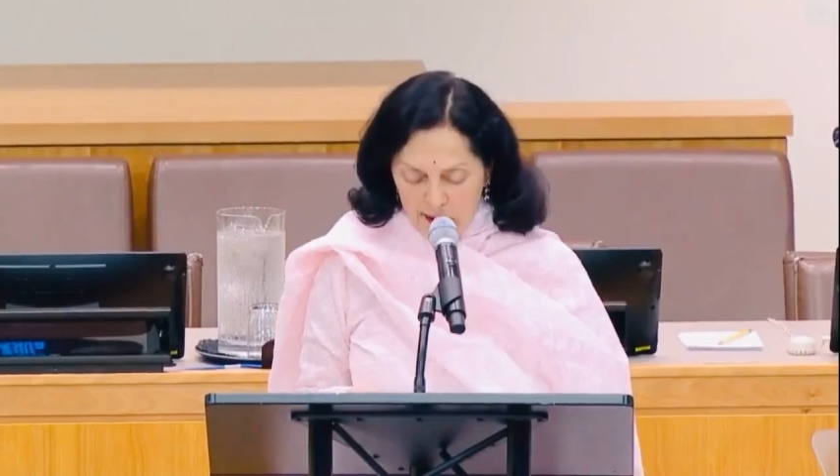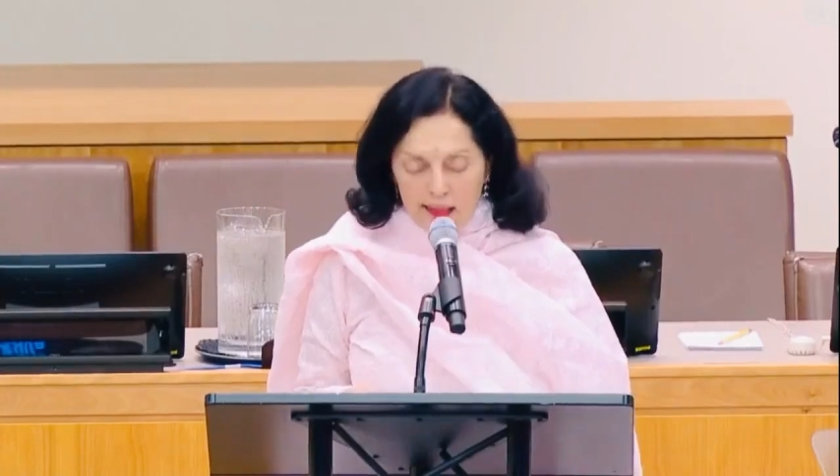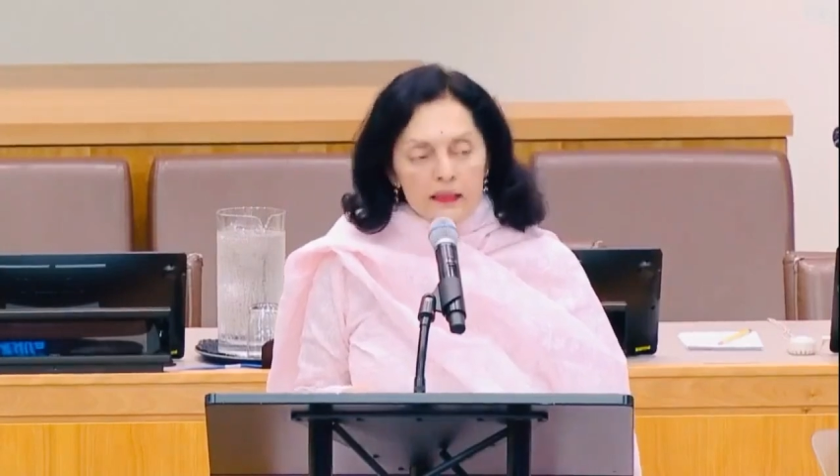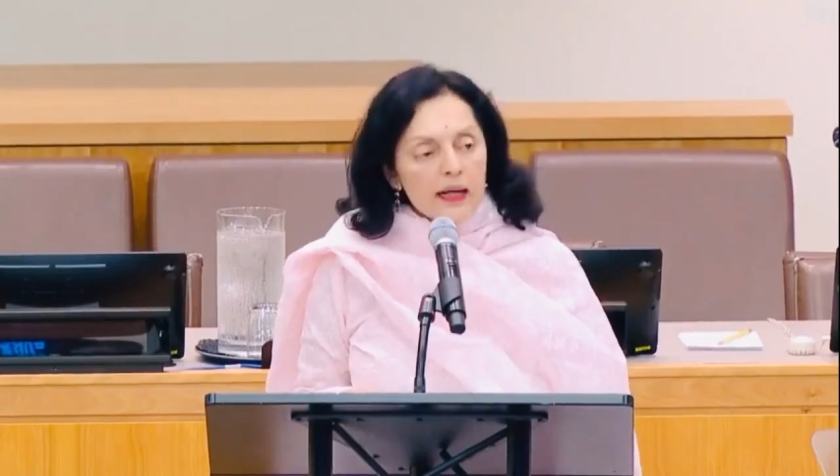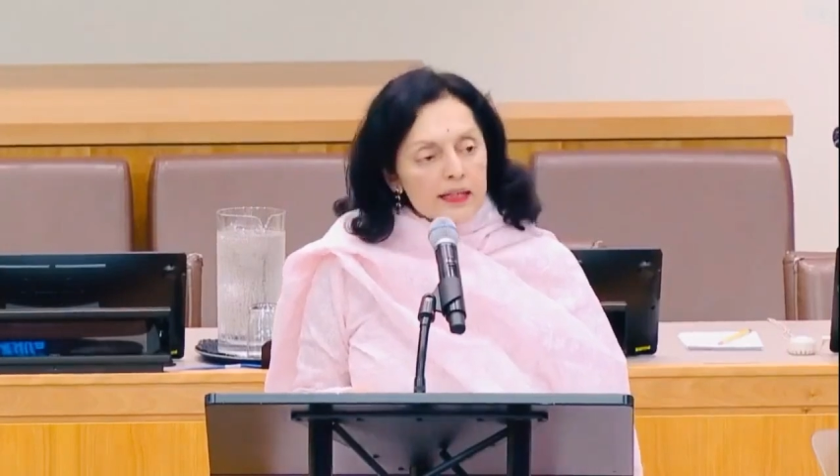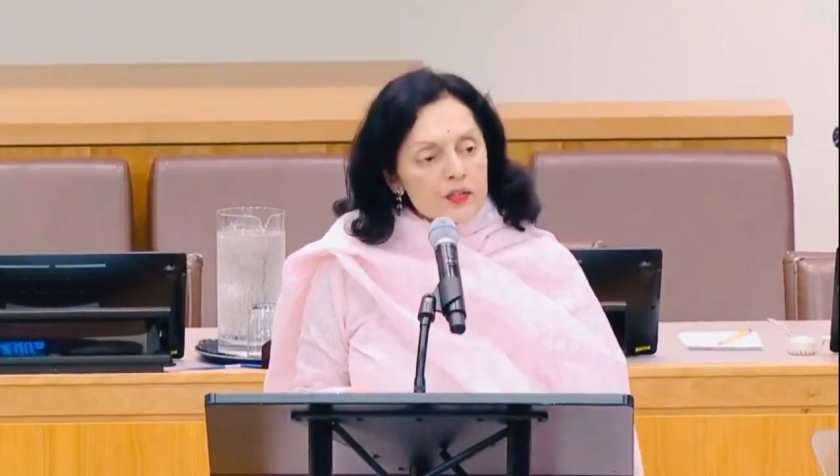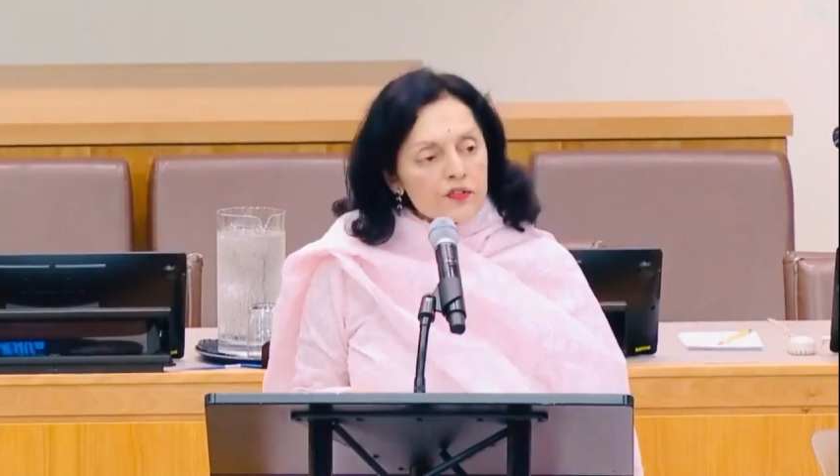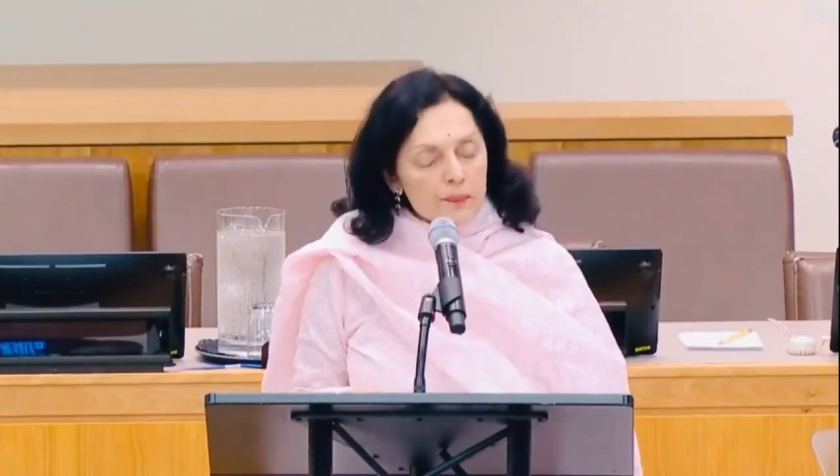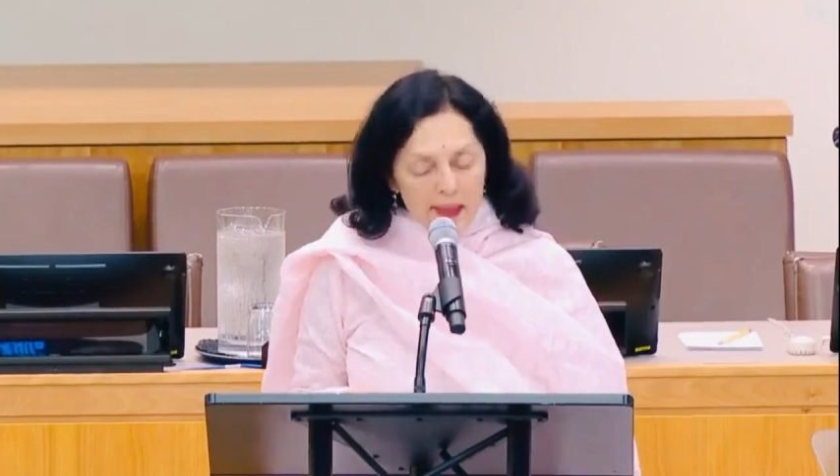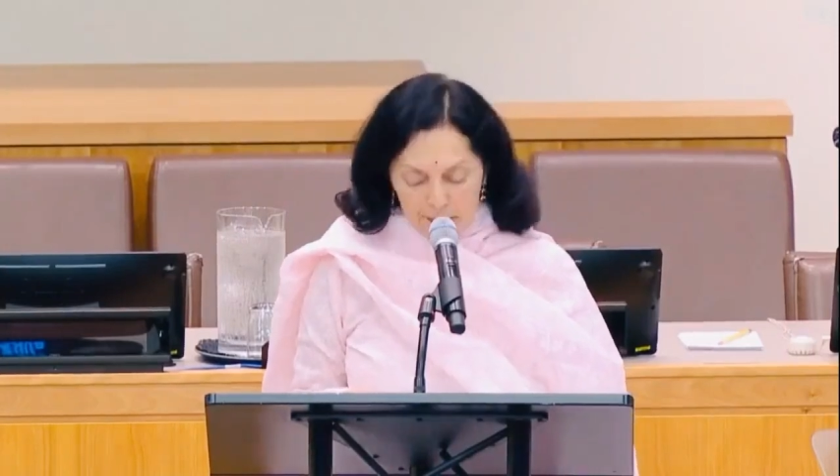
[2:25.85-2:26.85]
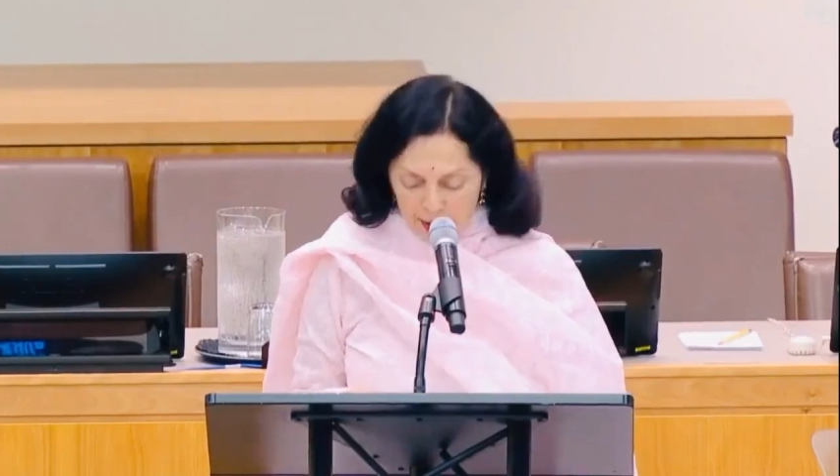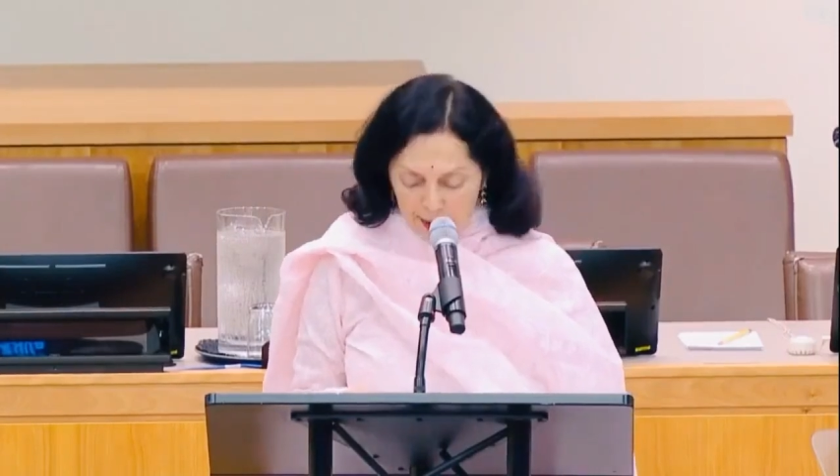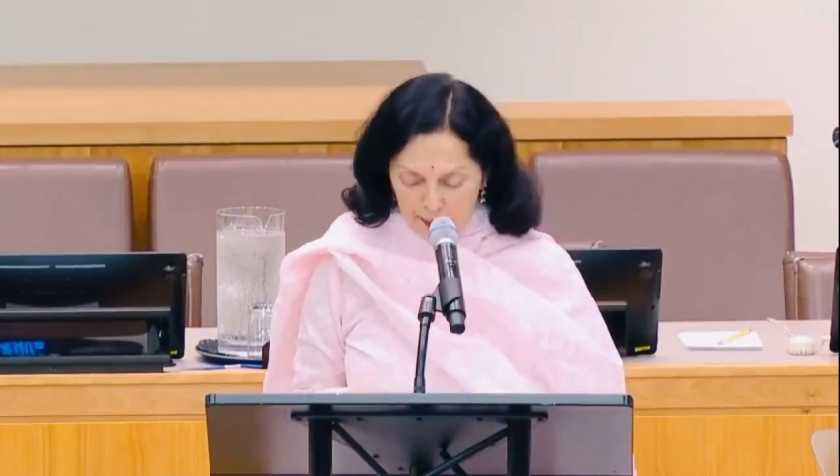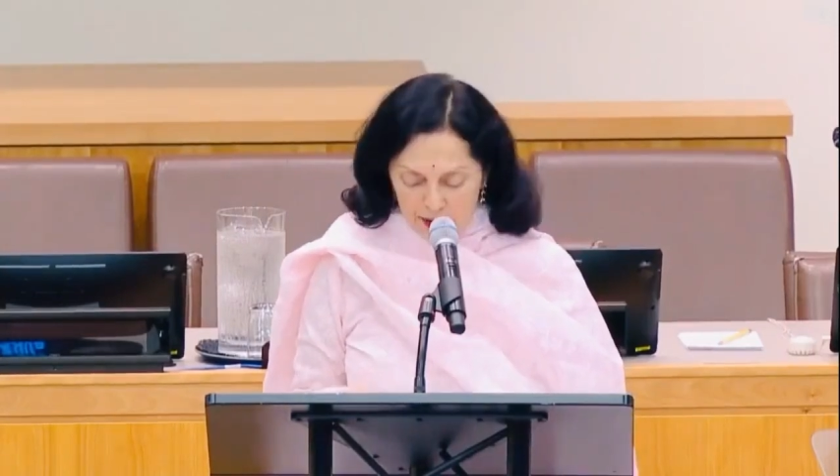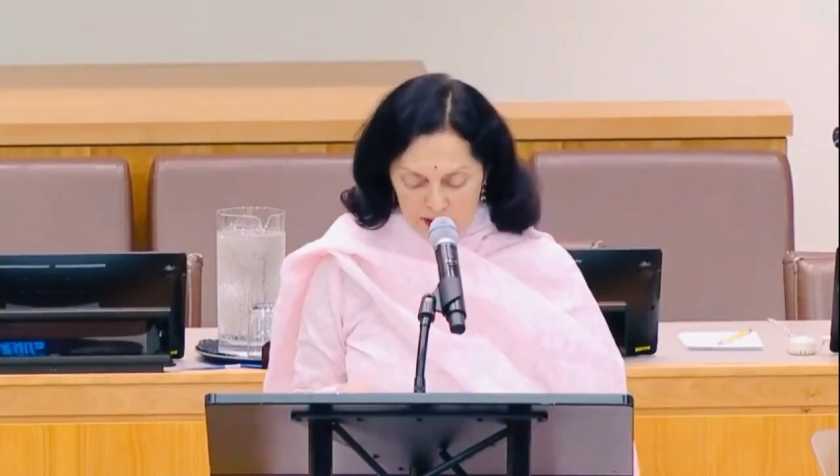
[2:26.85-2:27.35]
In light of my
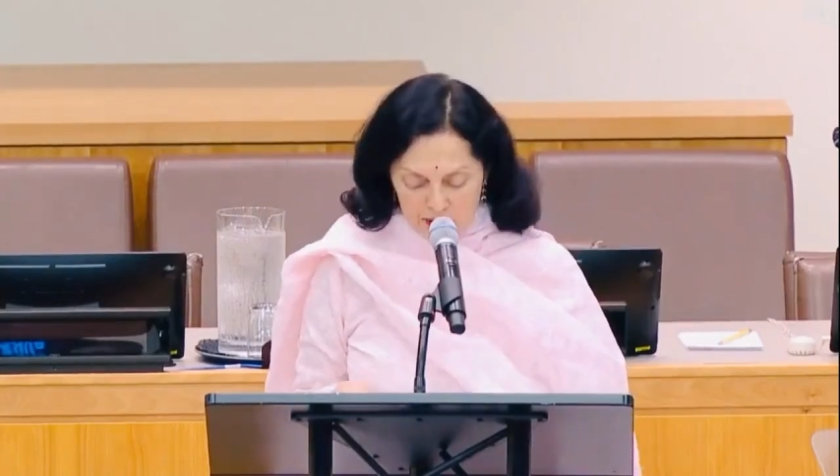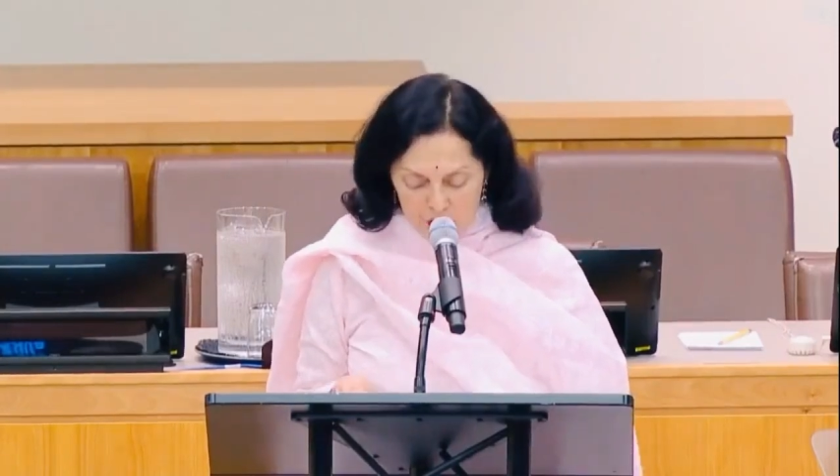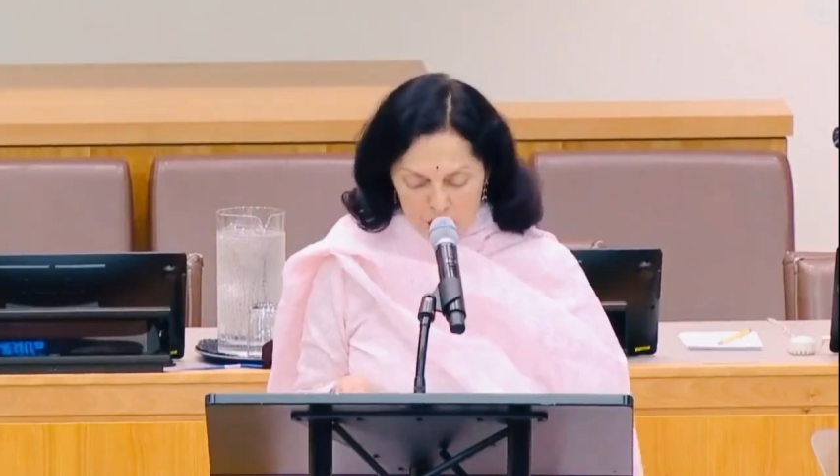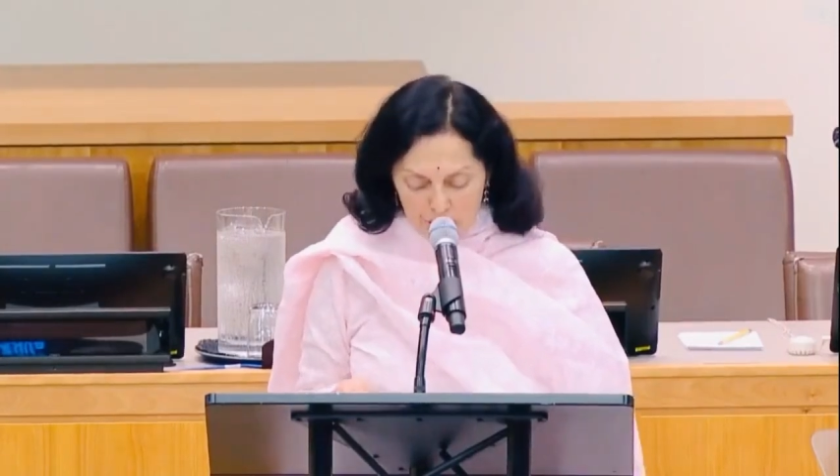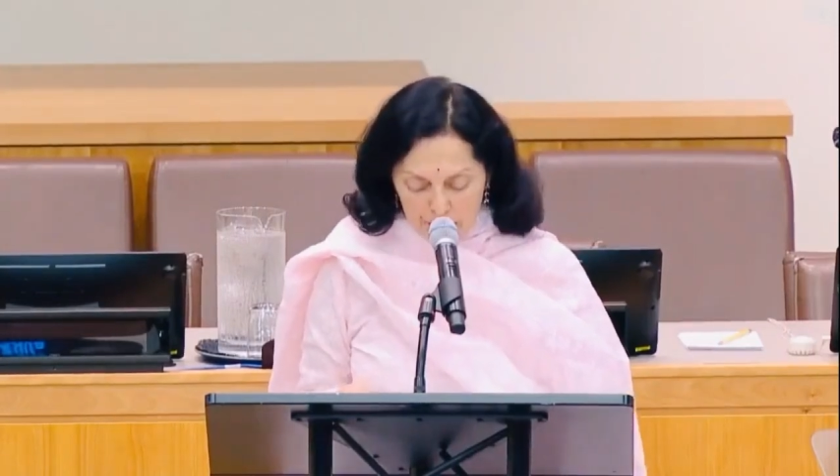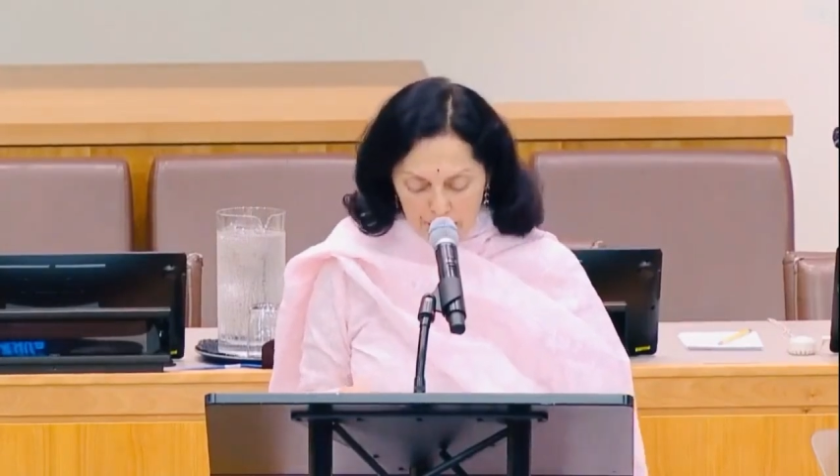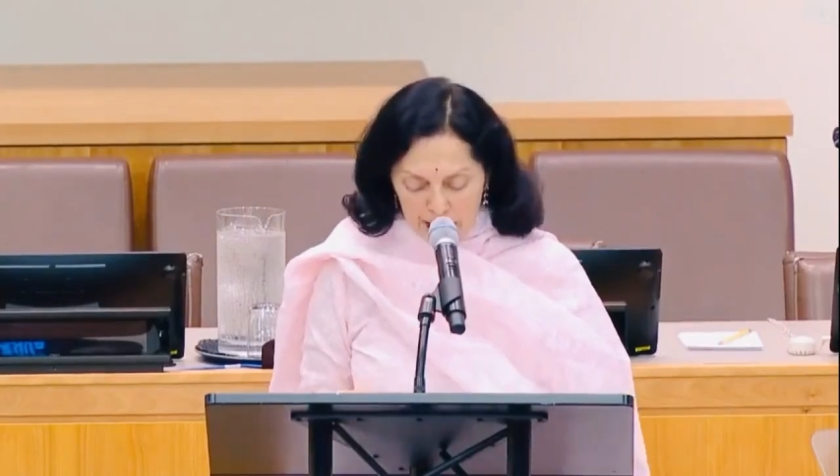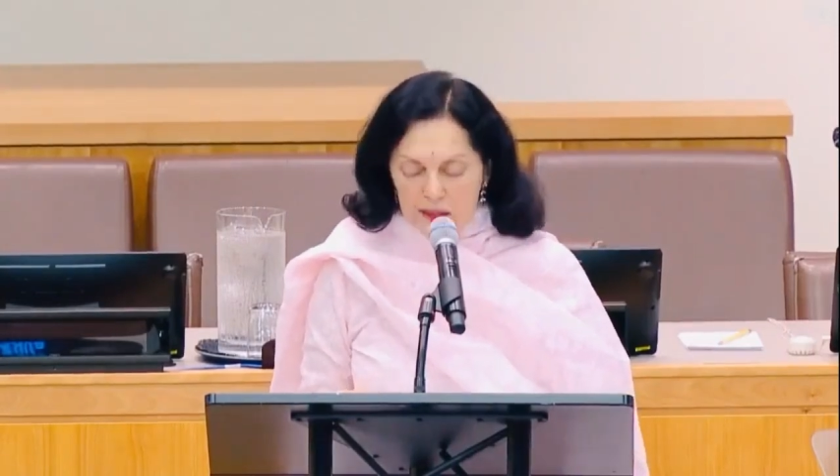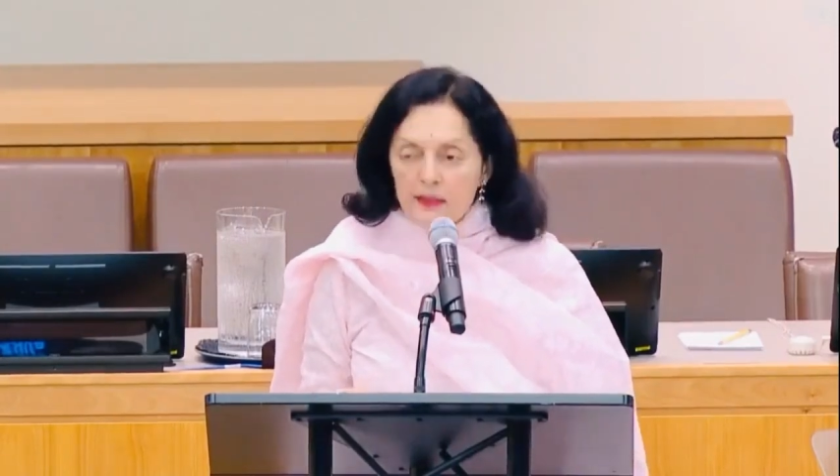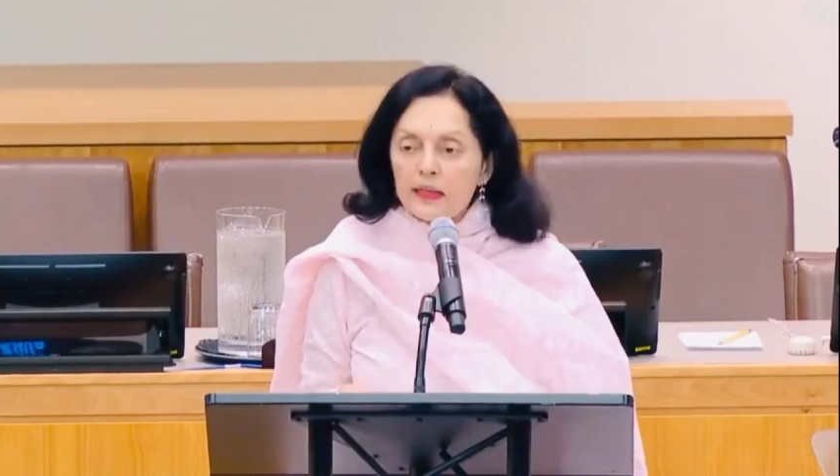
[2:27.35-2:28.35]
Prime Minister's repeated